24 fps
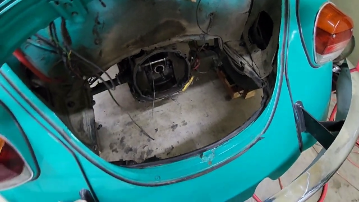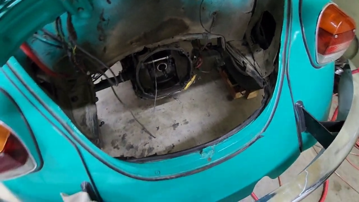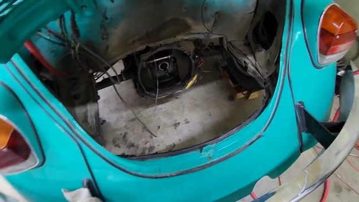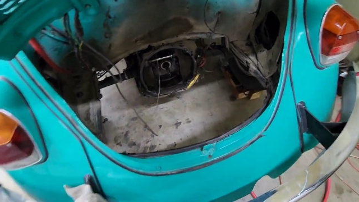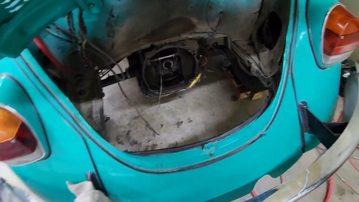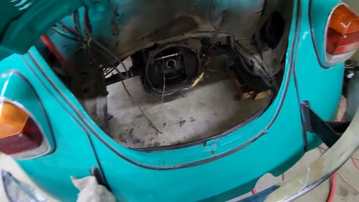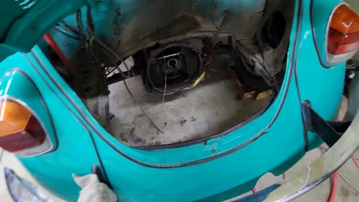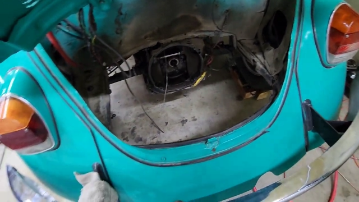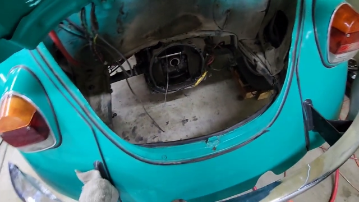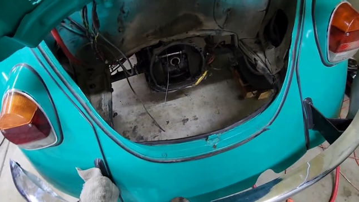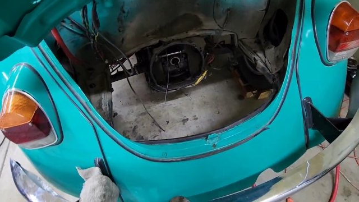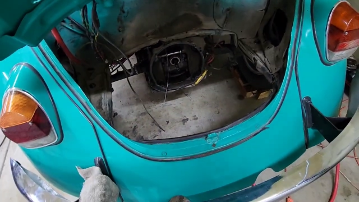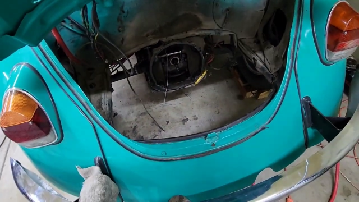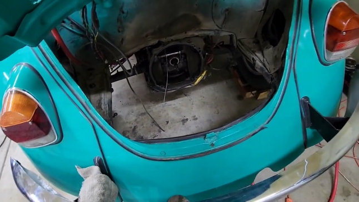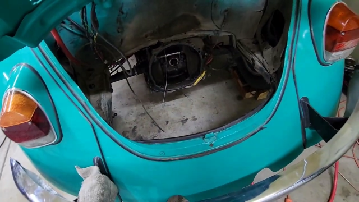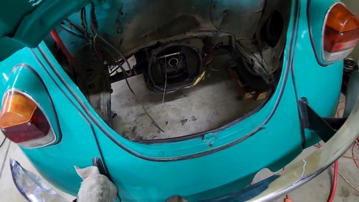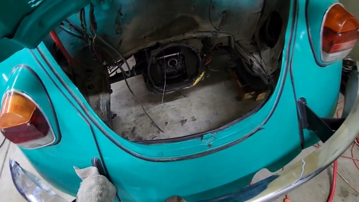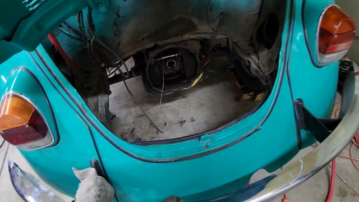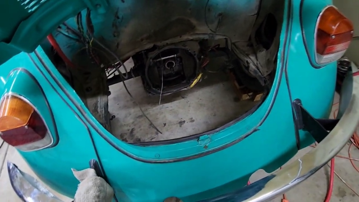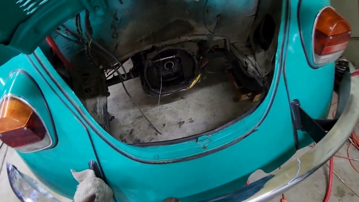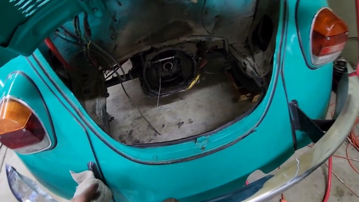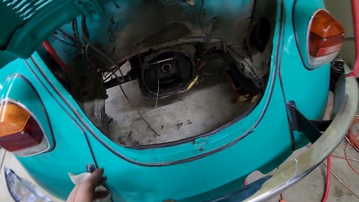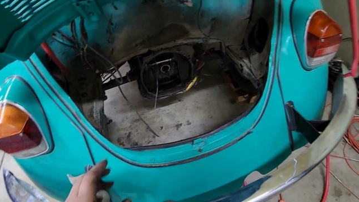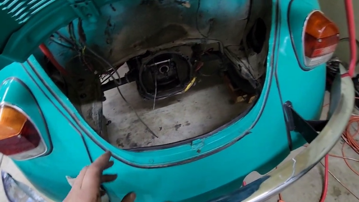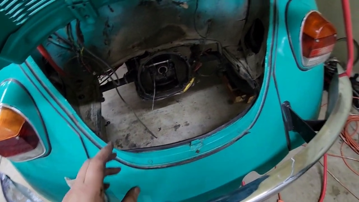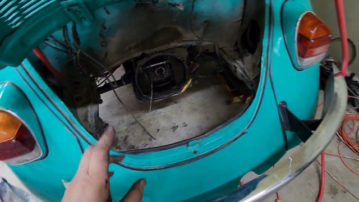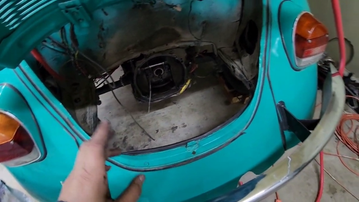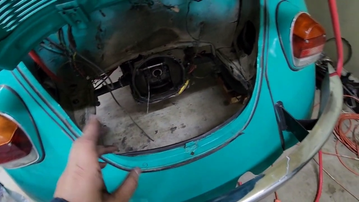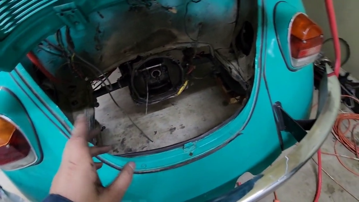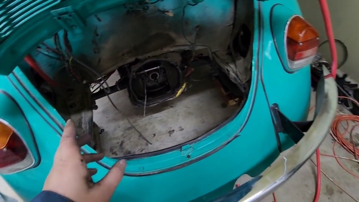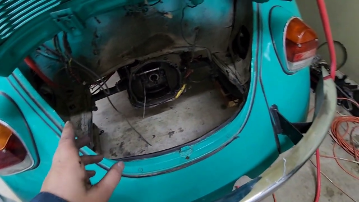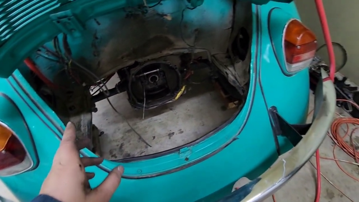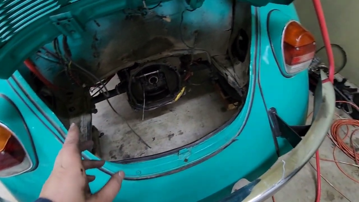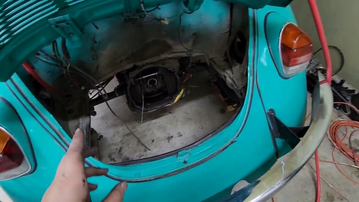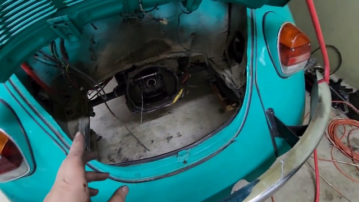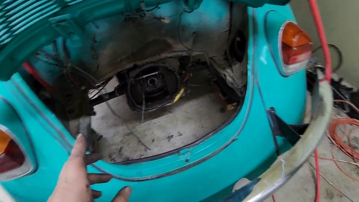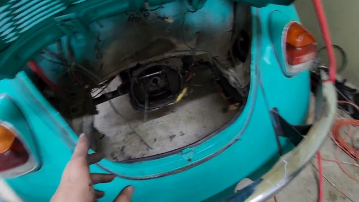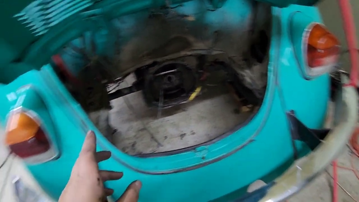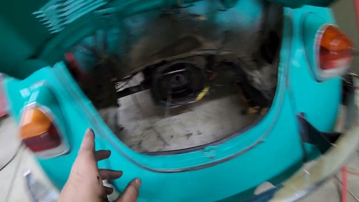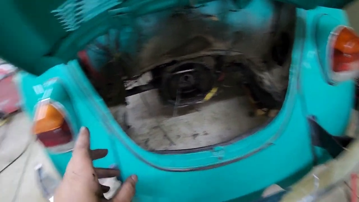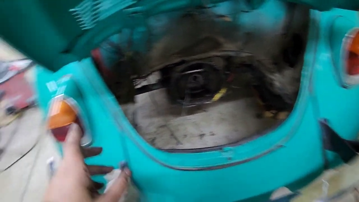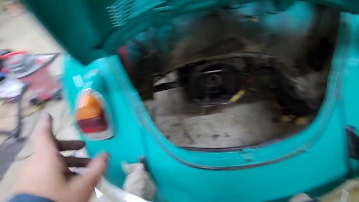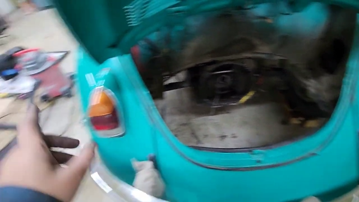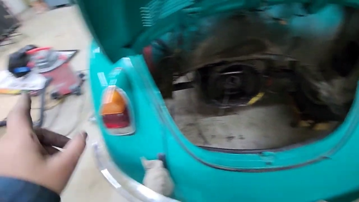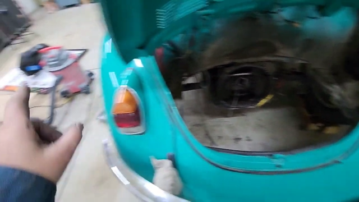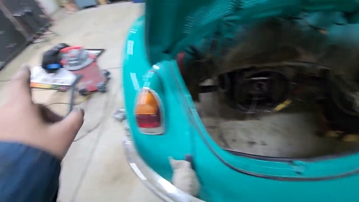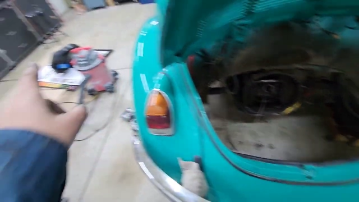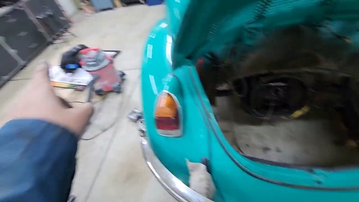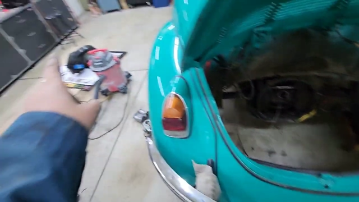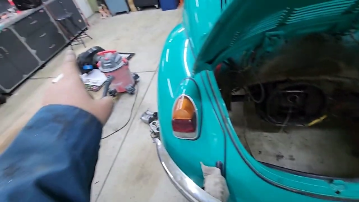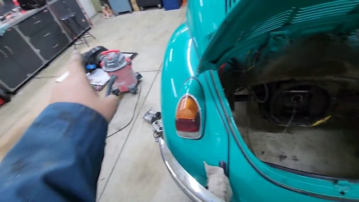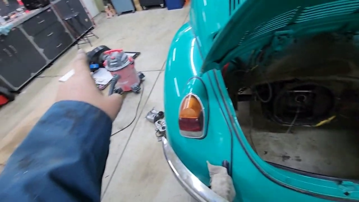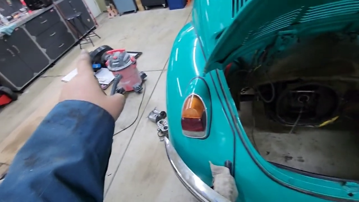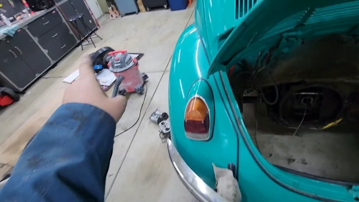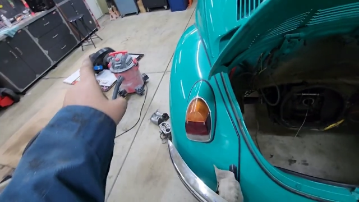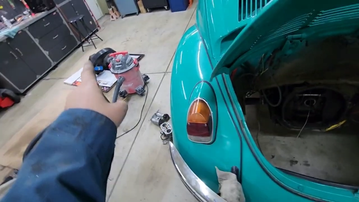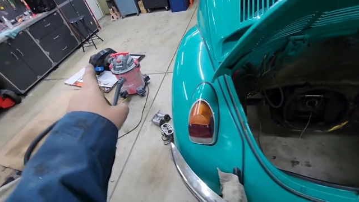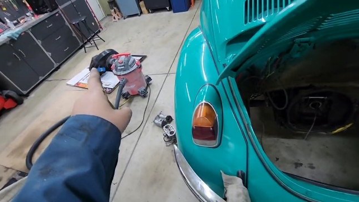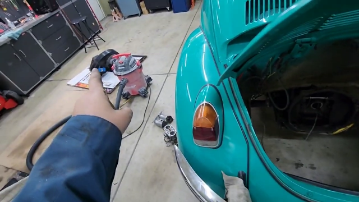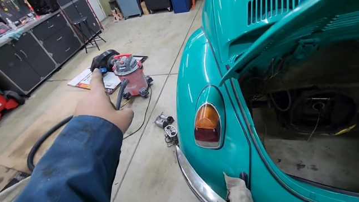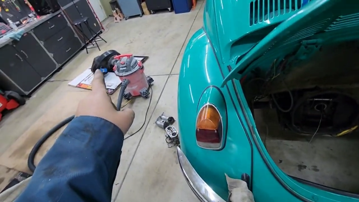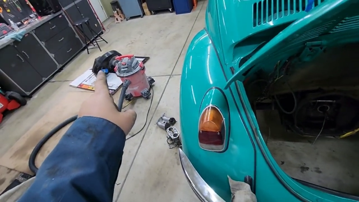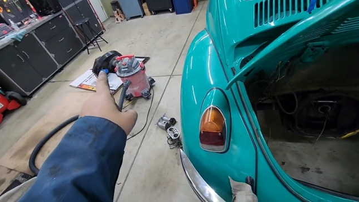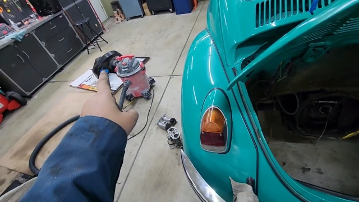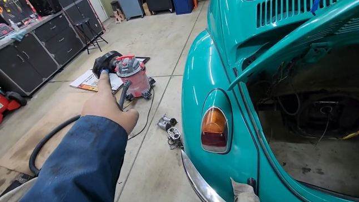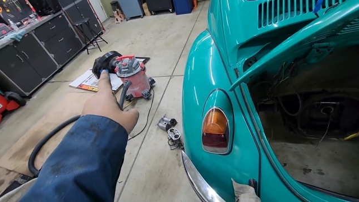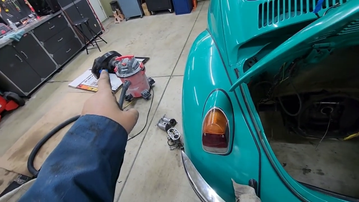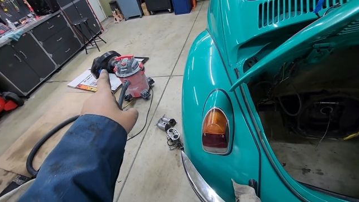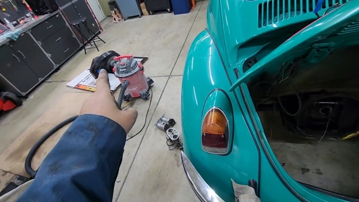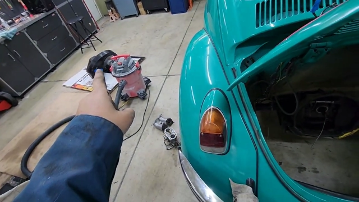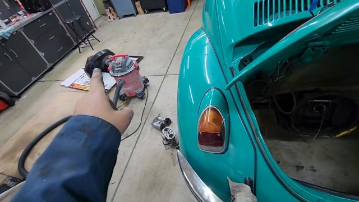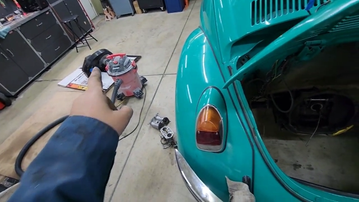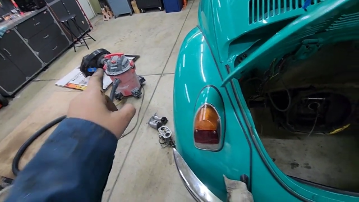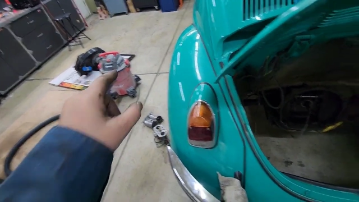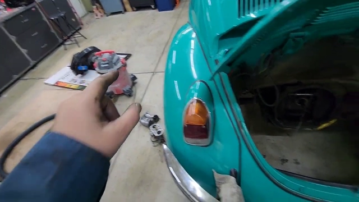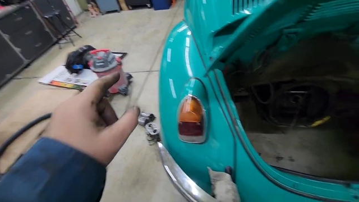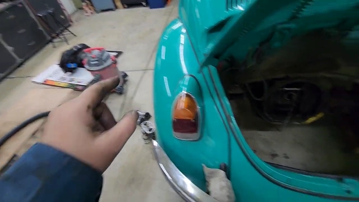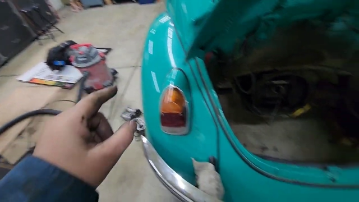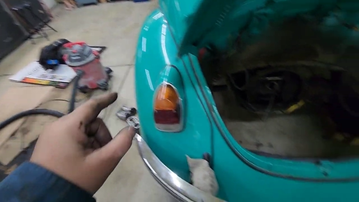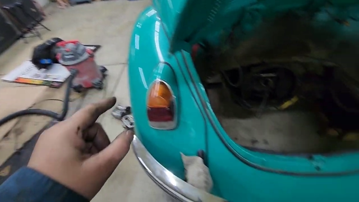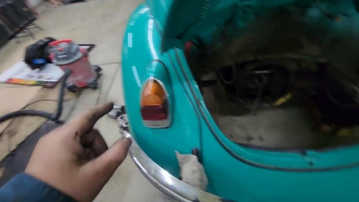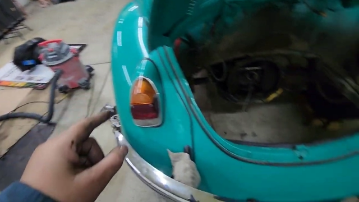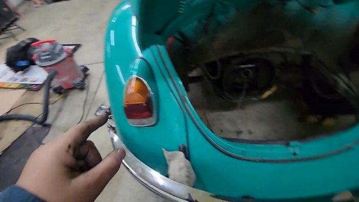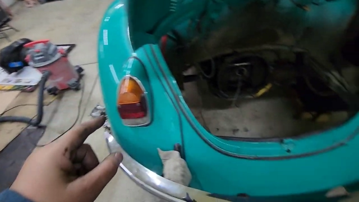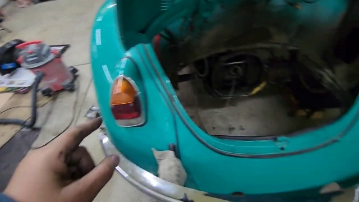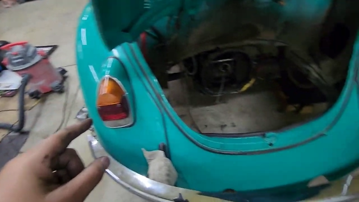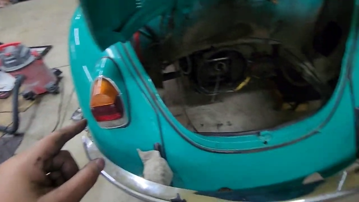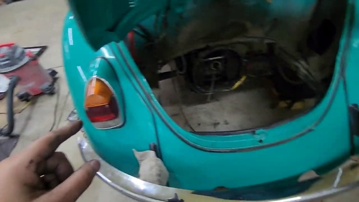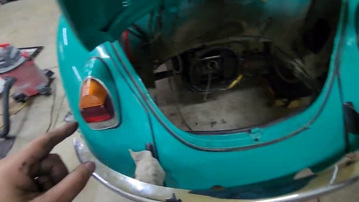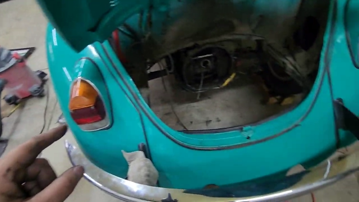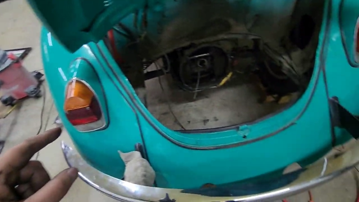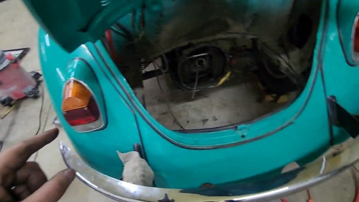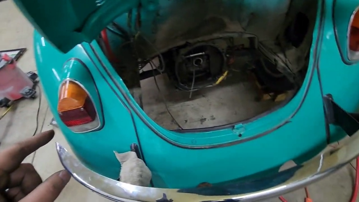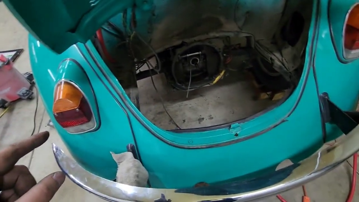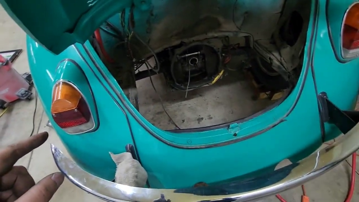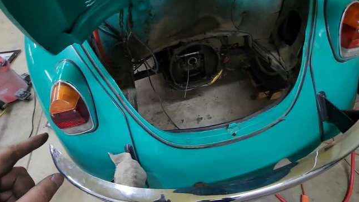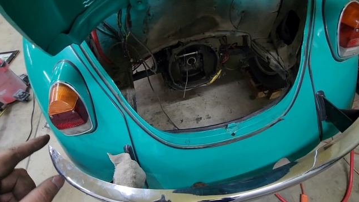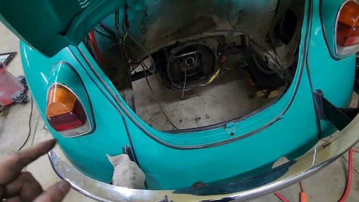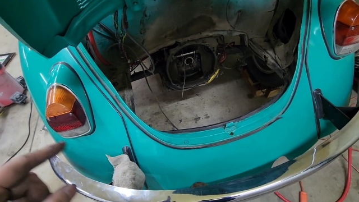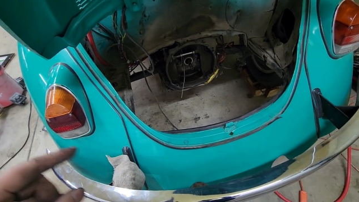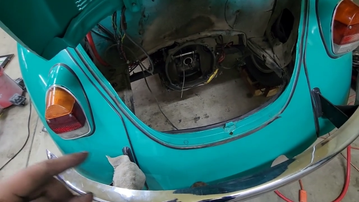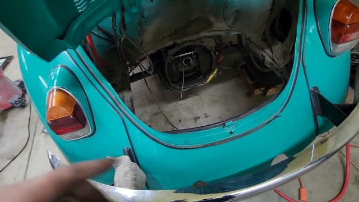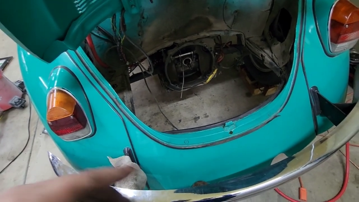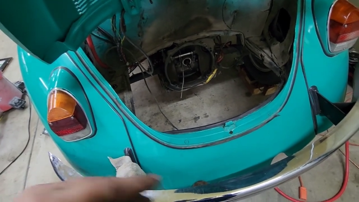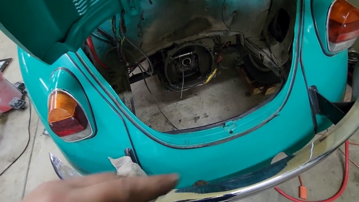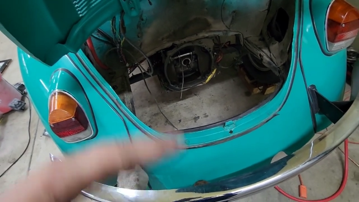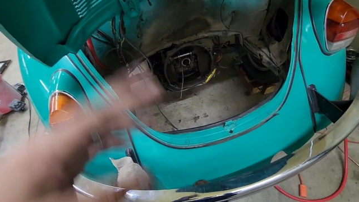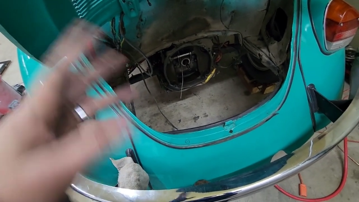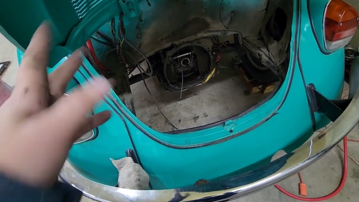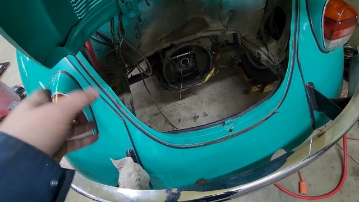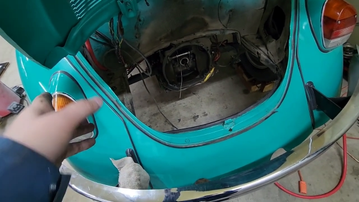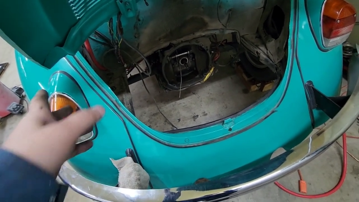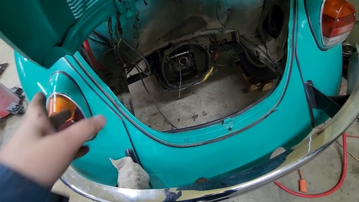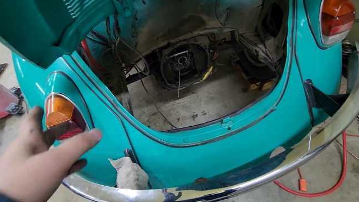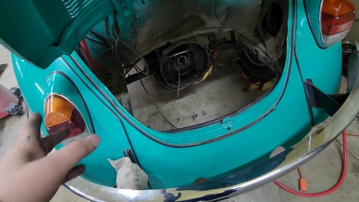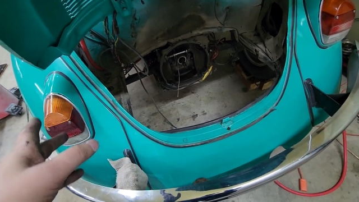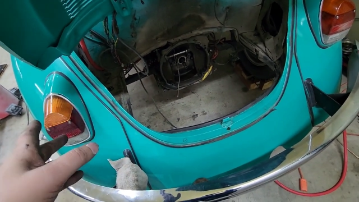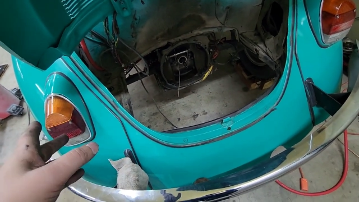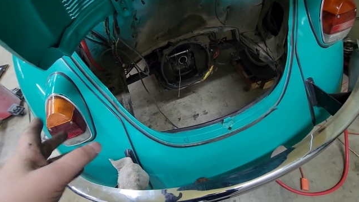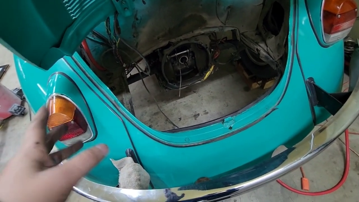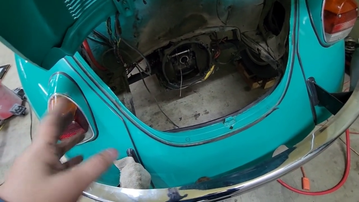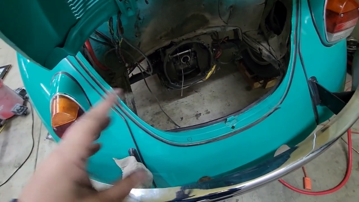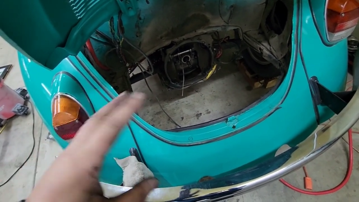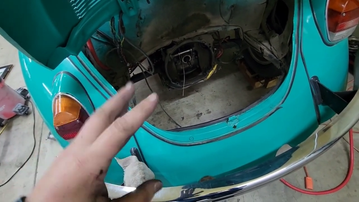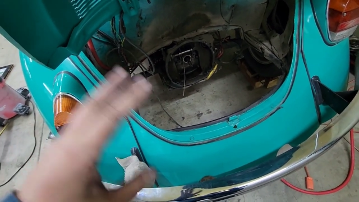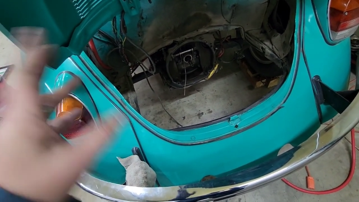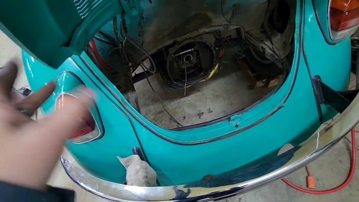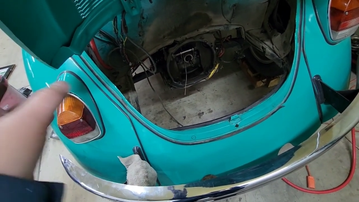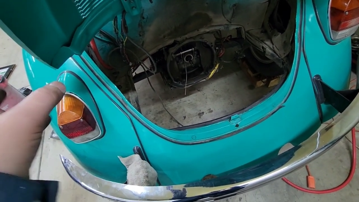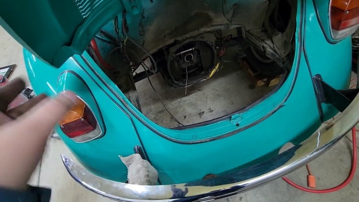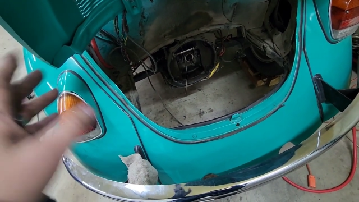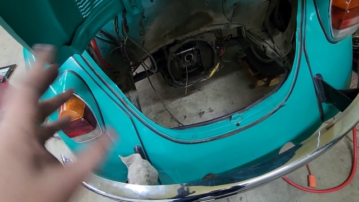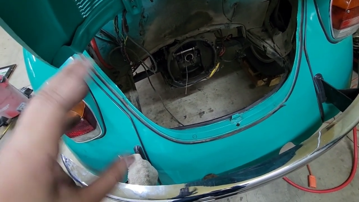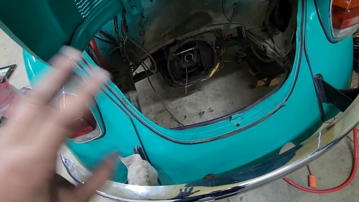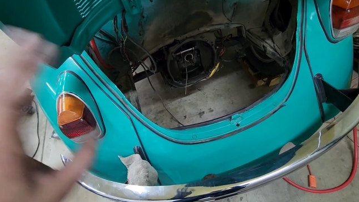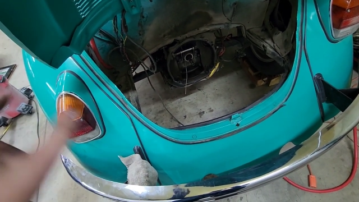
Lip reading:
No face is visible, so there are no lips to read.